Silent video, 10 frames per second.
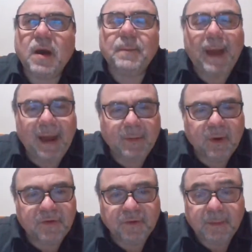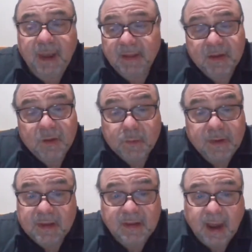how bad it was for me. This is
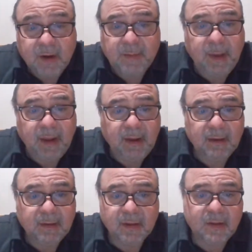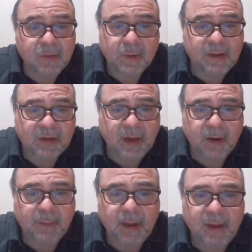what scared me. This is what
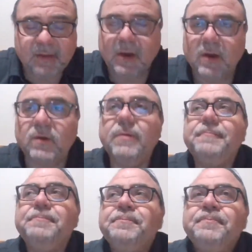scared me. So